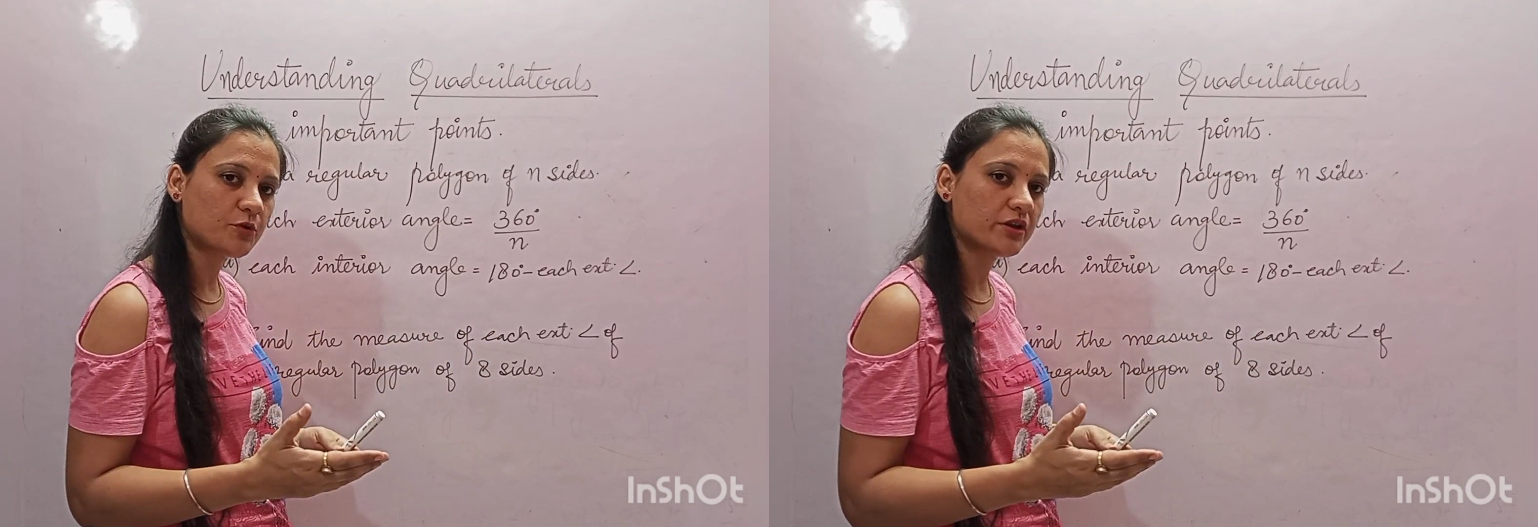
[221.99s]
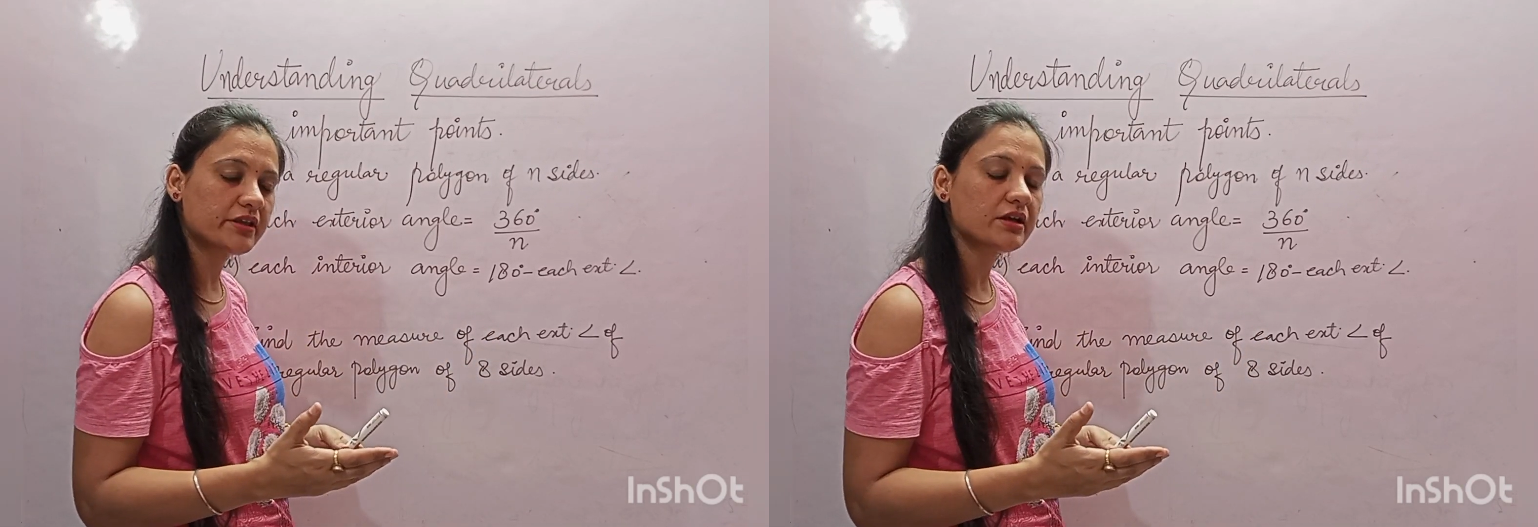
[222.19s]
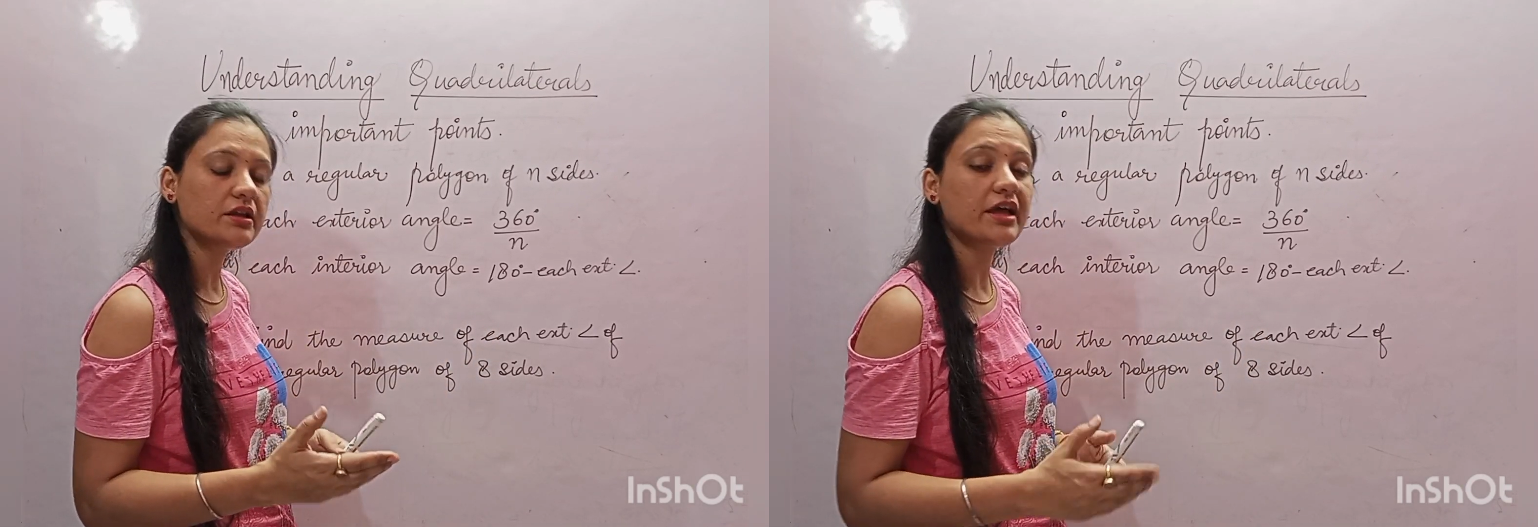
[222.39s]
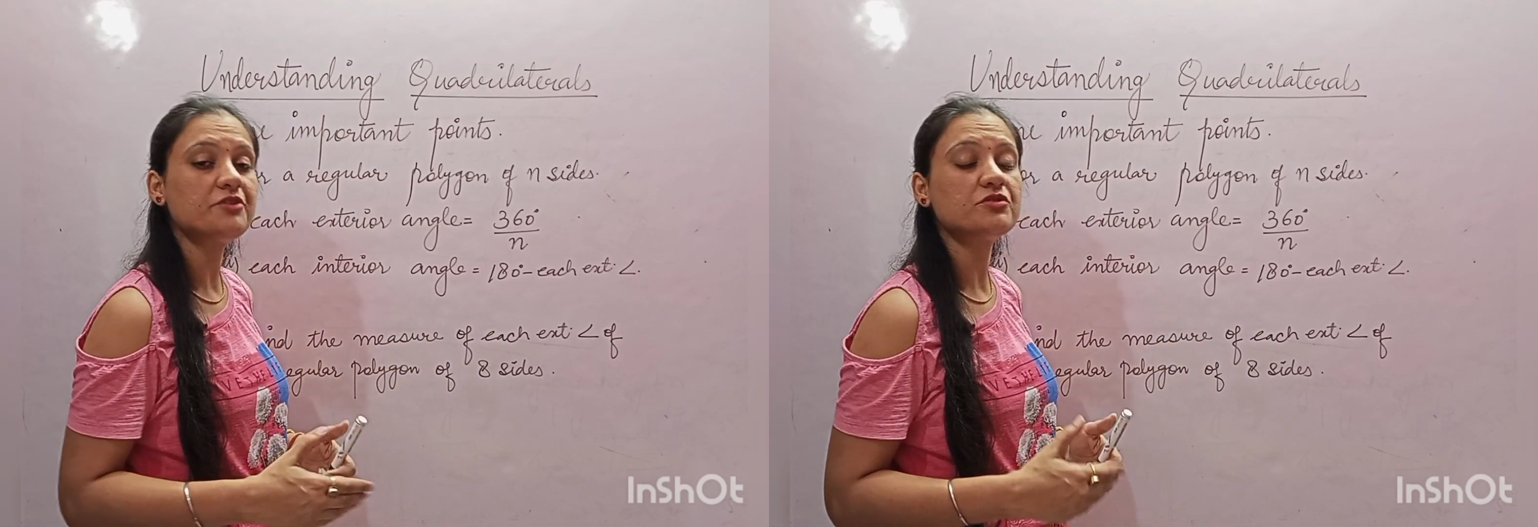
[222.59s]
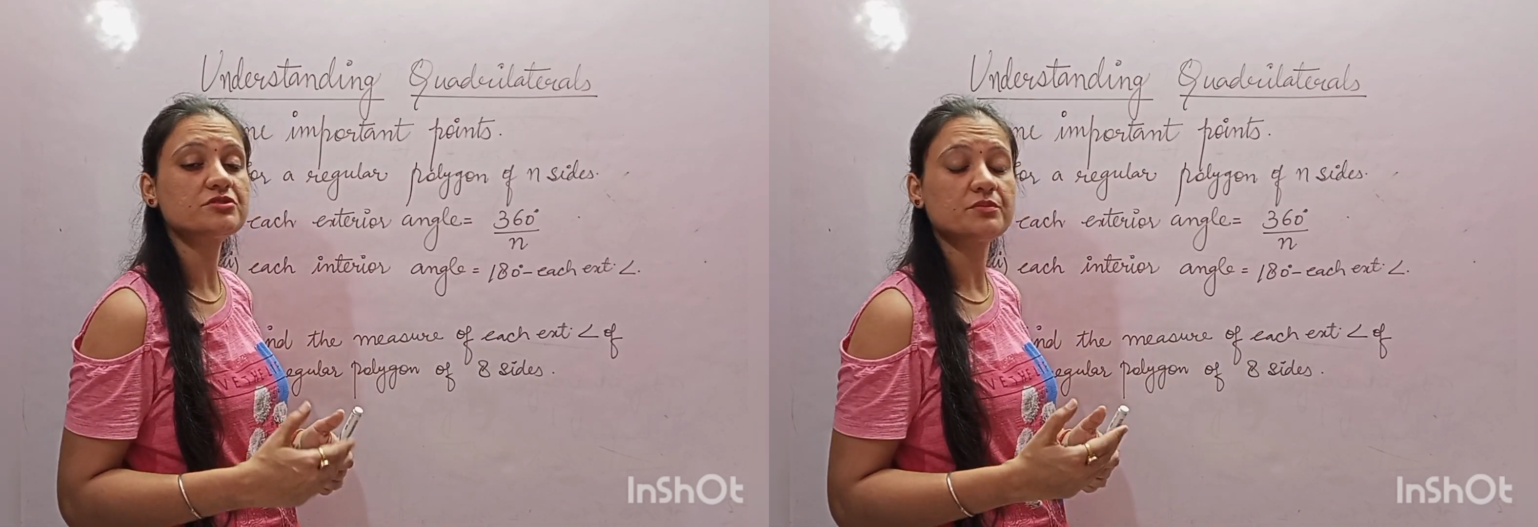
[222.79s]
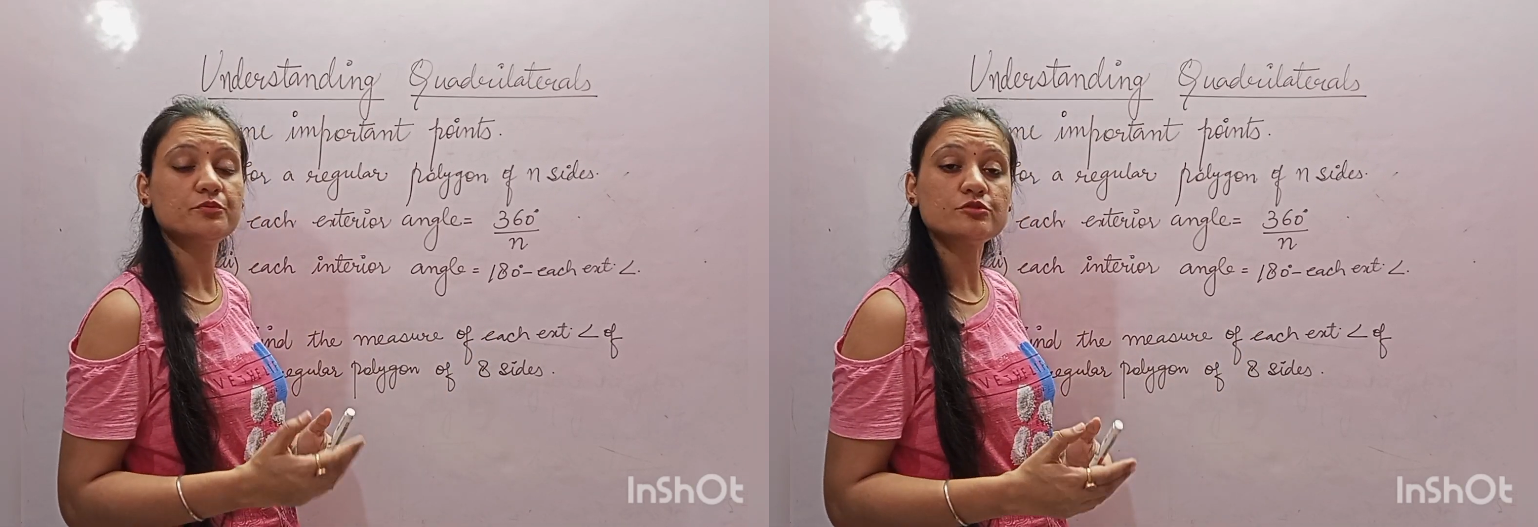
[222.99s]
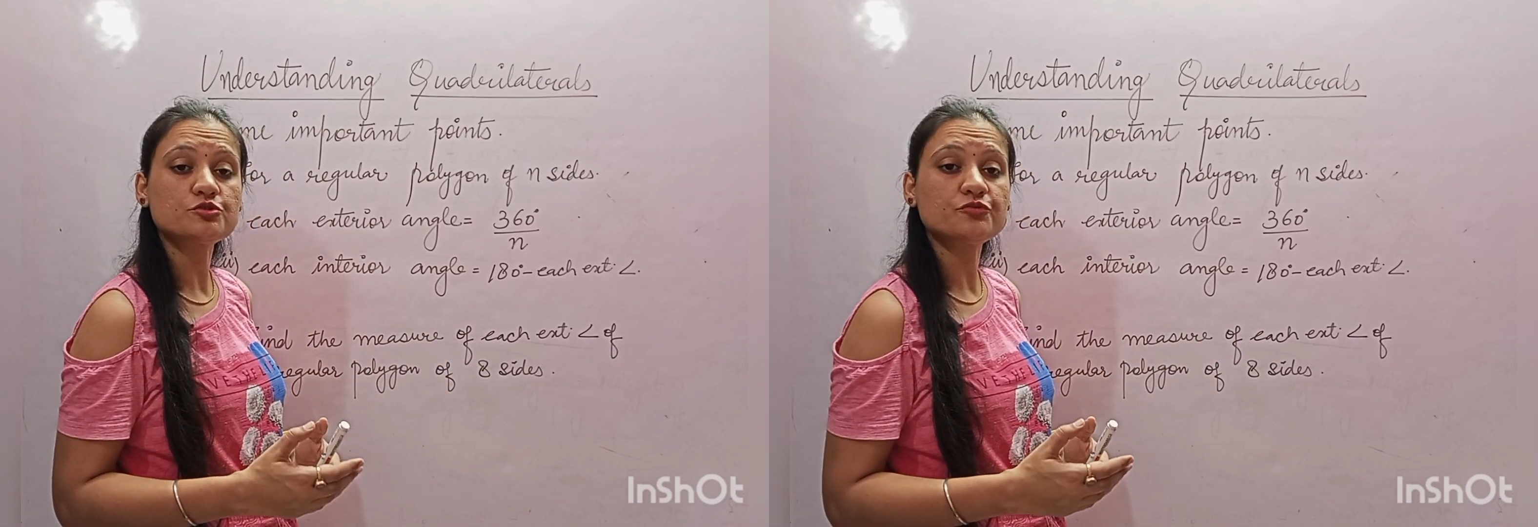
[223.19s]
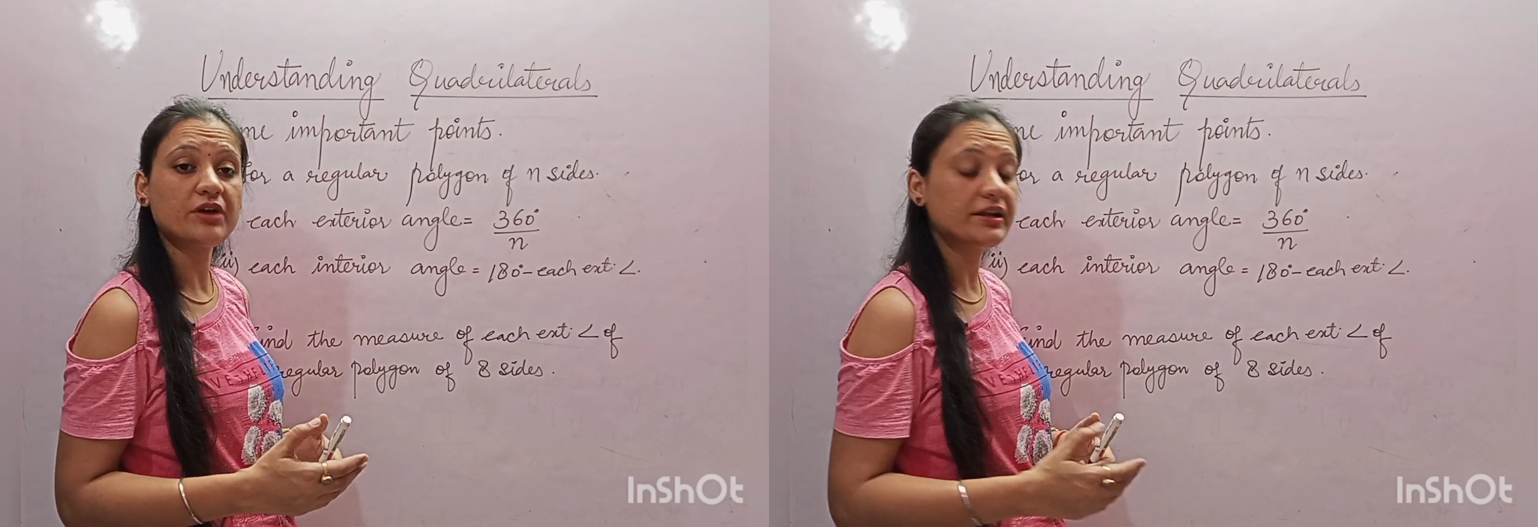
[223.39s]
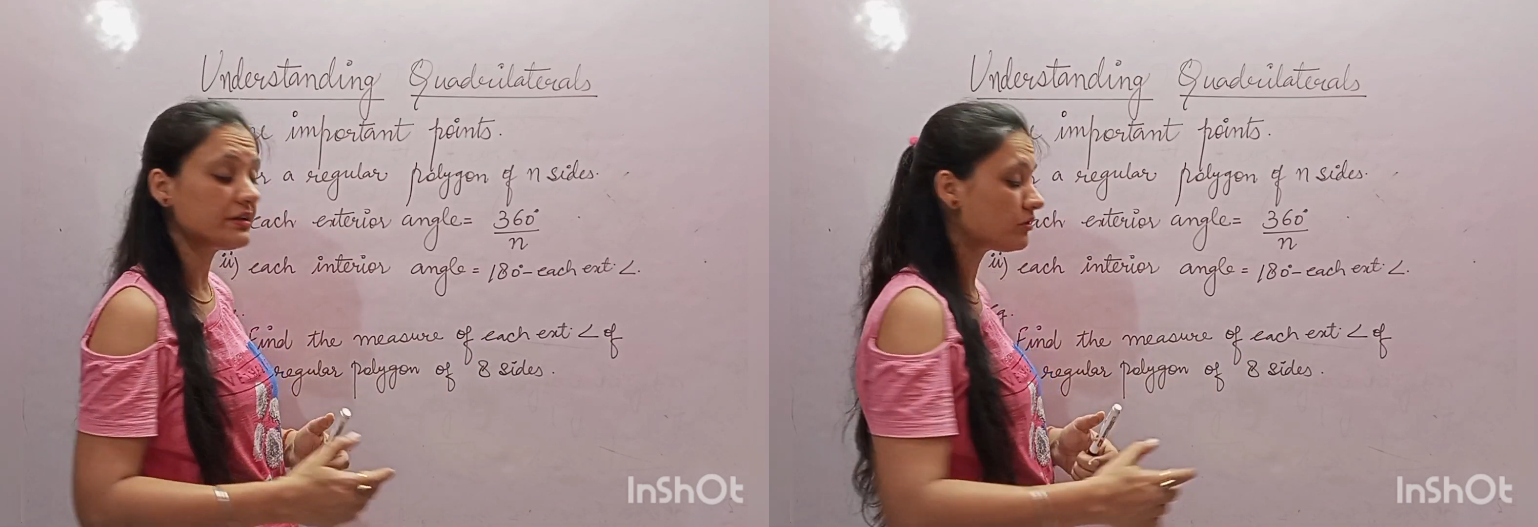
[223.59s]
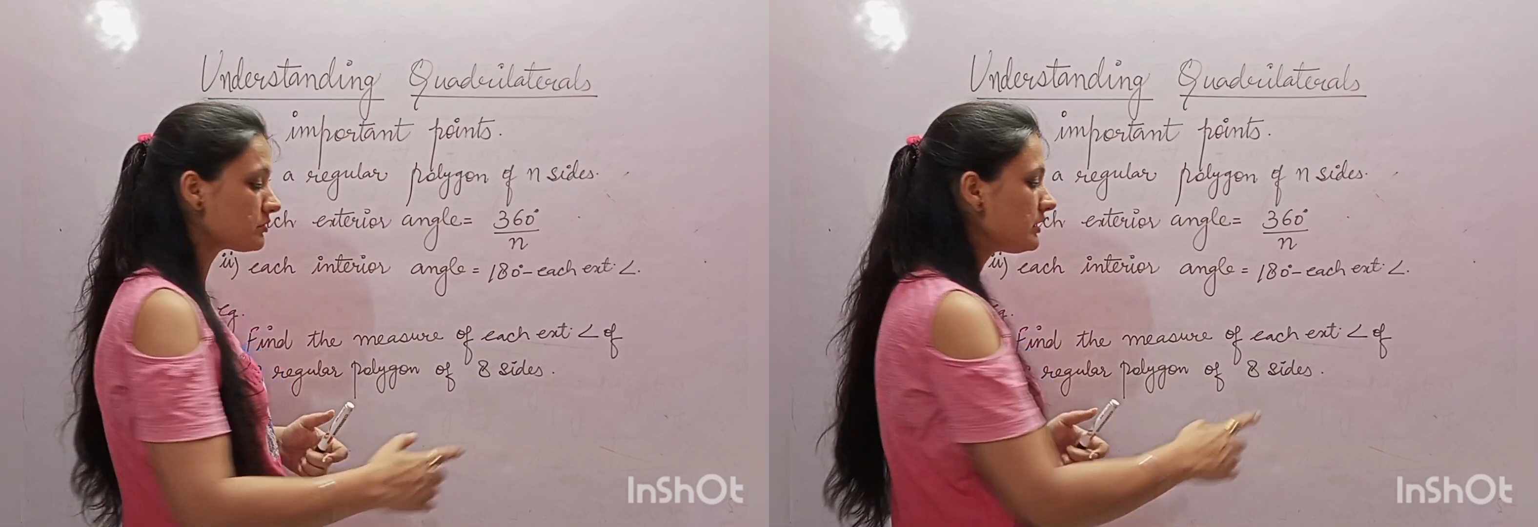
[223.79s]
polygon and you are supposed to
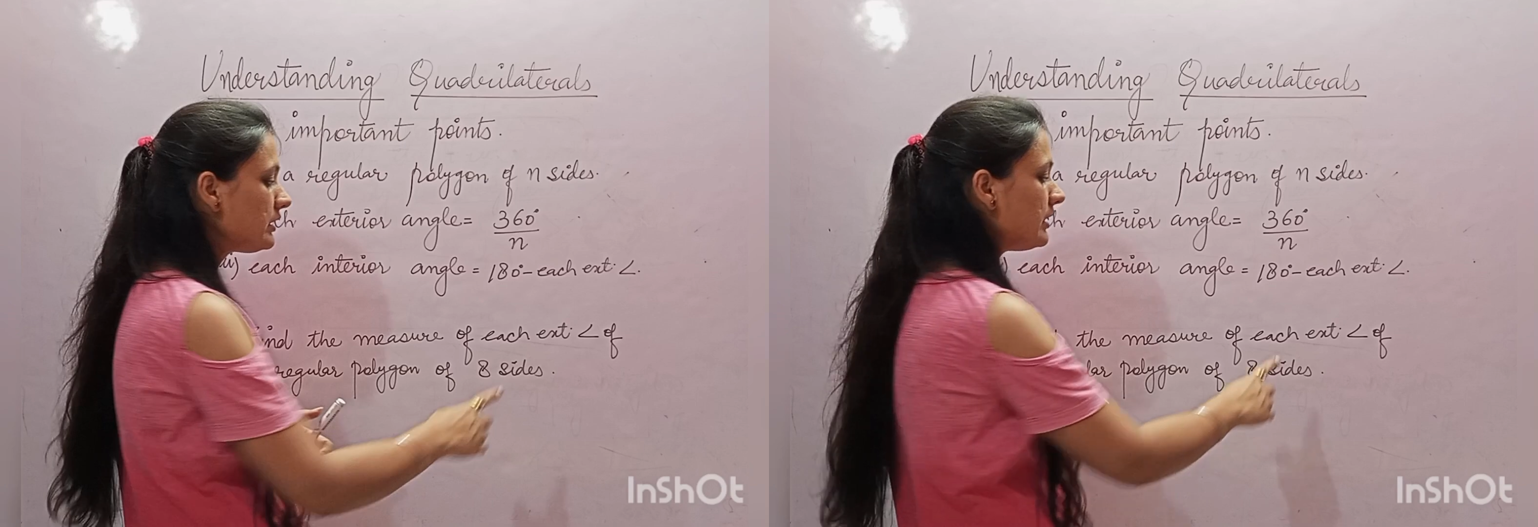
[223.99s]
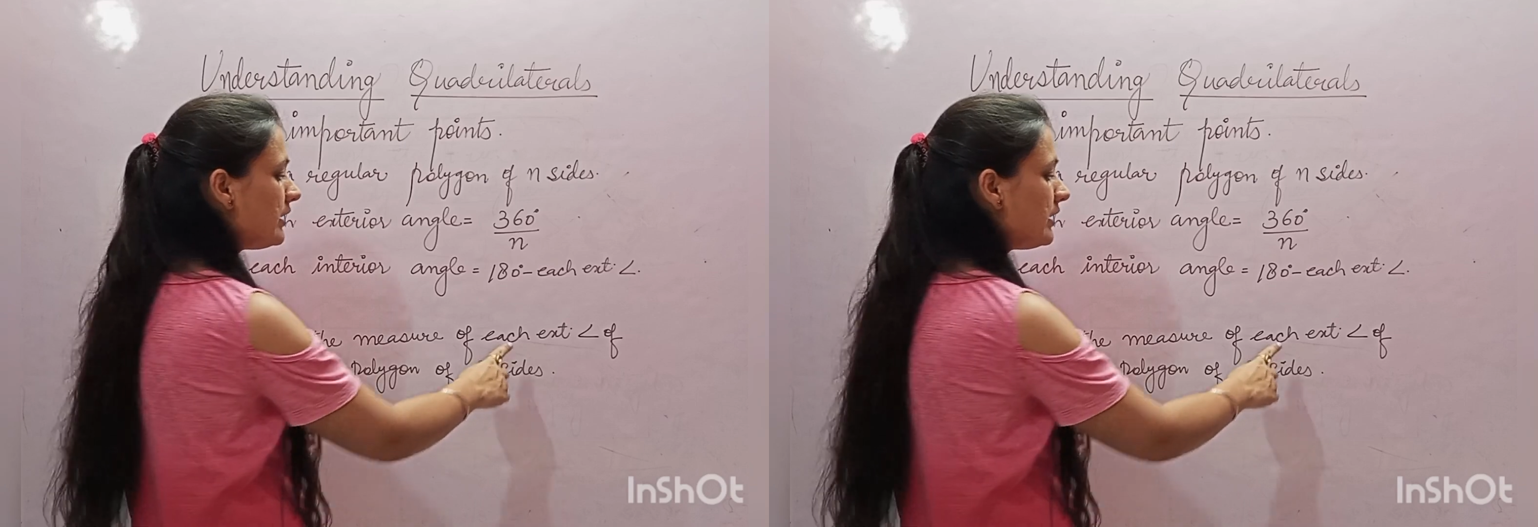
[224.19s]
find out the